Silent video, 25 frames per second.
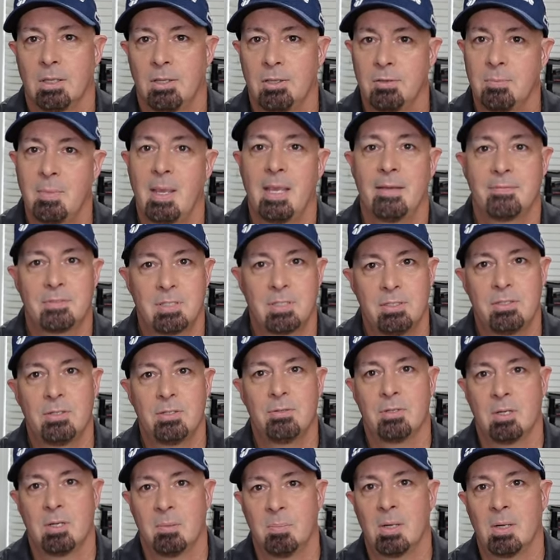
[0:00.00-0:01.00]
you may have to
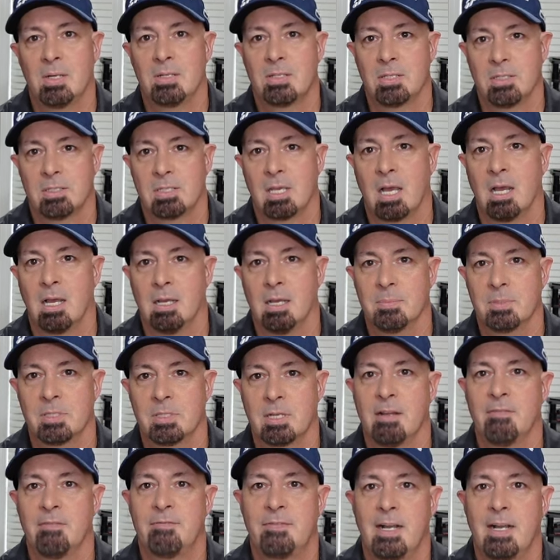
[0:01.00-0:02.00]
do it a bunch of times.
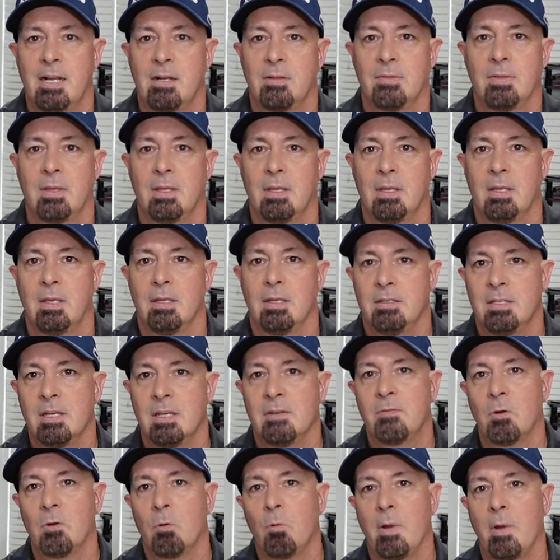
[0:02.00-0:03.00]
And I found
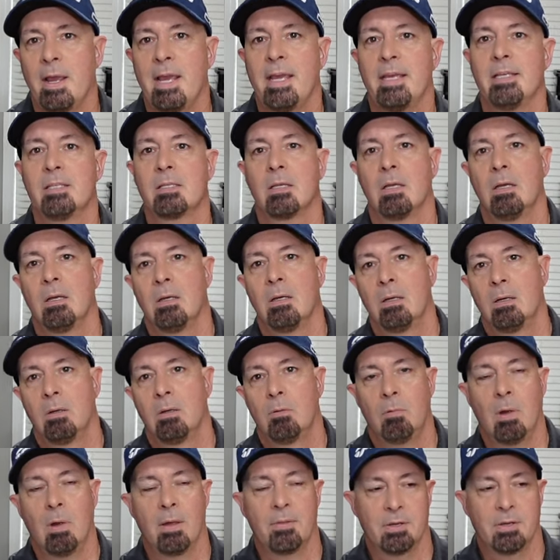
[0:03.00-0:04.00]
different ways,
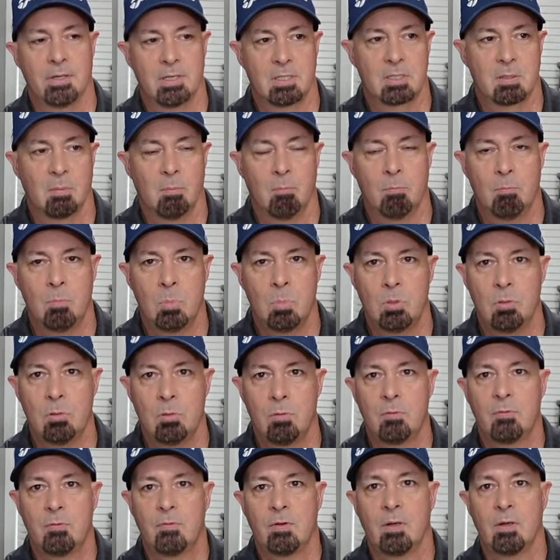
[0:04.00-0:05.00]
whether it's
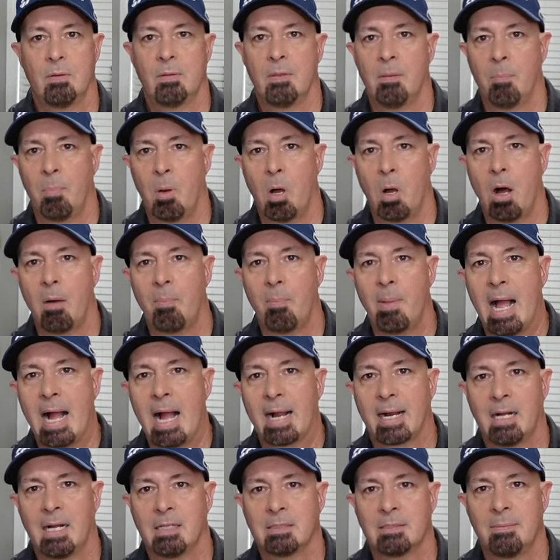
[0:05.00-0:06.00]
move the ball
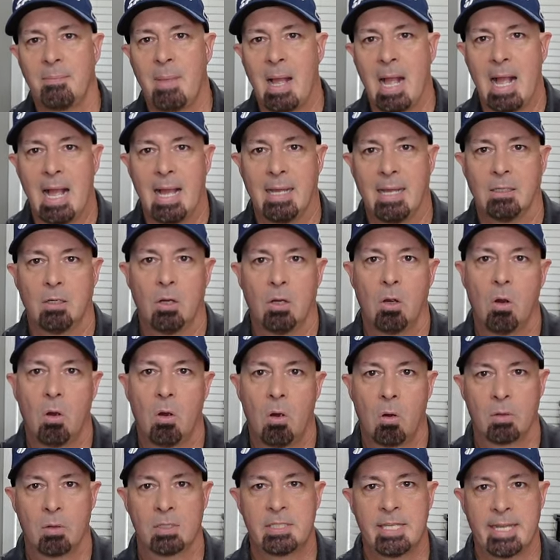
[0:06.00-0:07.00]
back on the mat
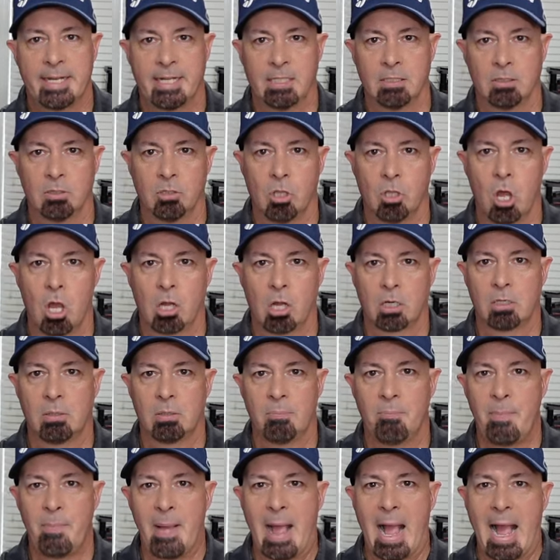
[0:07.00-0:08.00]
or take a
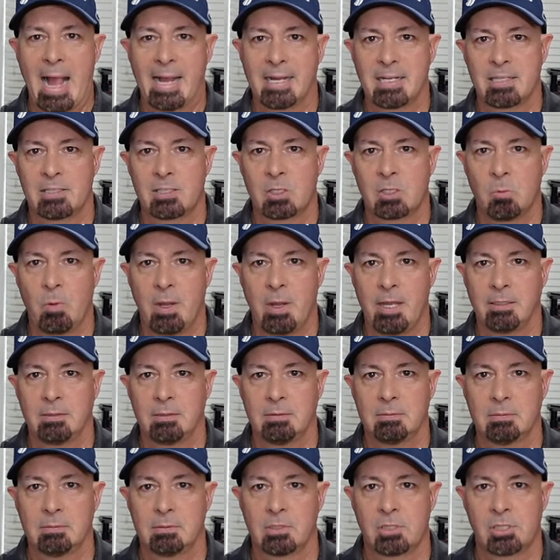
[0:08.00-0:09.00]
longer back
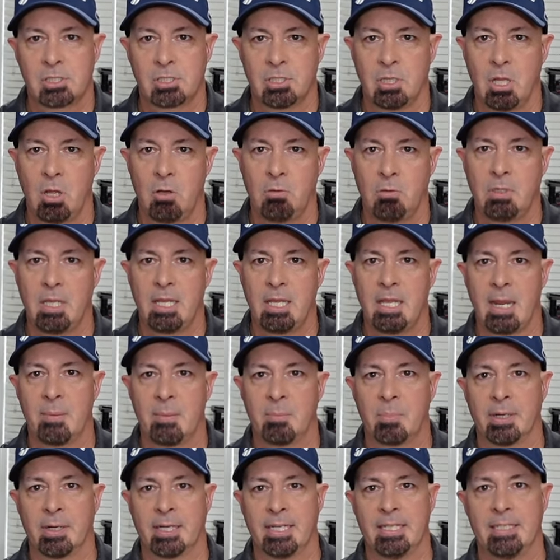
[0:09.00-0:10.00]
swing slowly
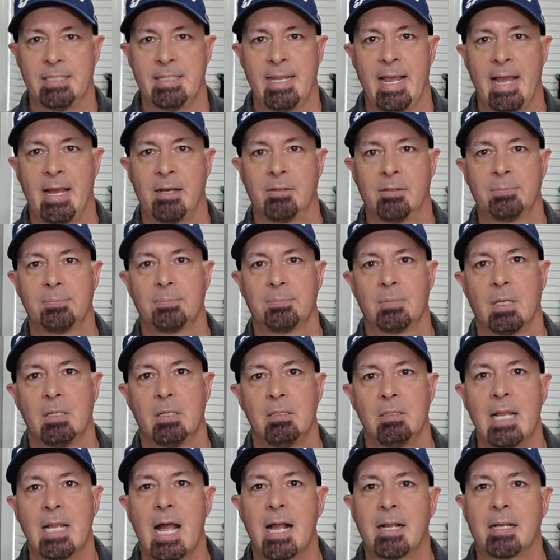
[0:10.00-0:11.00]
and bring it
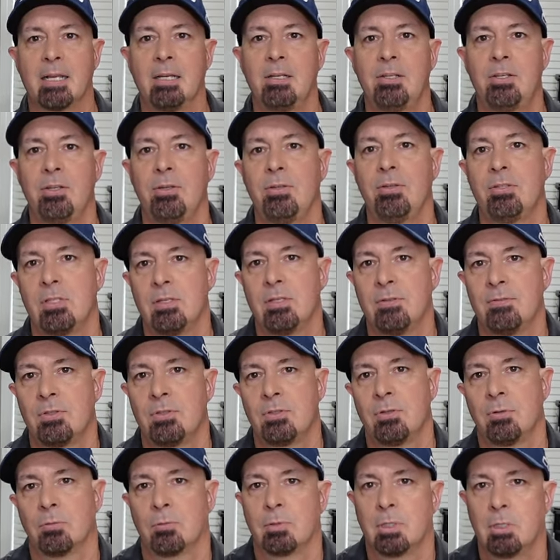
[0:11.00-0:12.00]
down. Not conducive
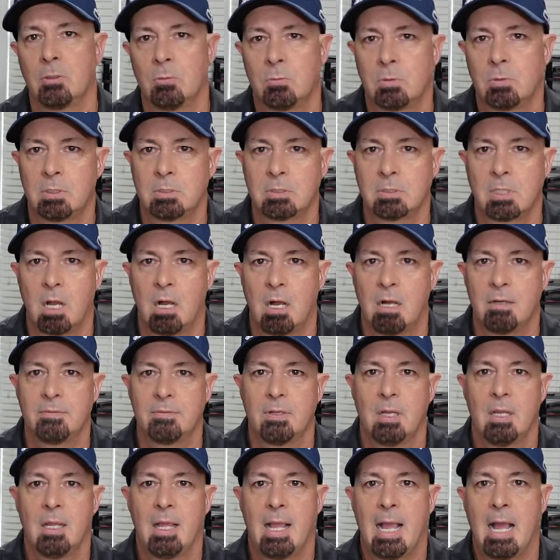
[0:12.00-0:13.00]
to real world
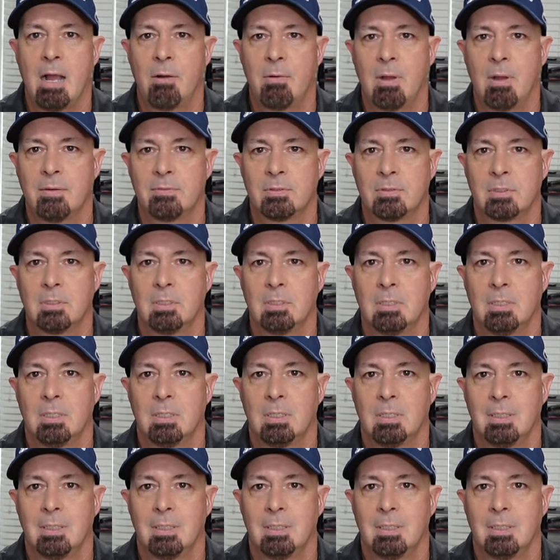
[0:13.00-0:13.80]
golf. However,